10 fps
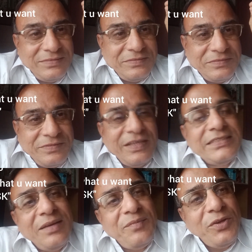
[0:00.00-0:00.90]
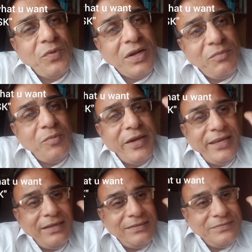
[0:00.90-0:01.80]
For example, you want a
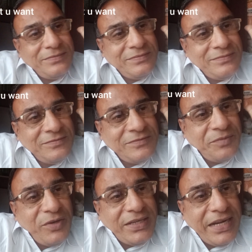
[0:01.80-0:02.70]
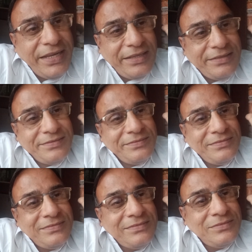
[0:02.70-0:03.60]
mobile from your daddy,
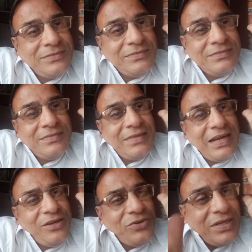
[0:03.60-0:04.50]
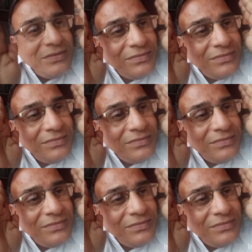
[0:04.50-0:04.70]
and you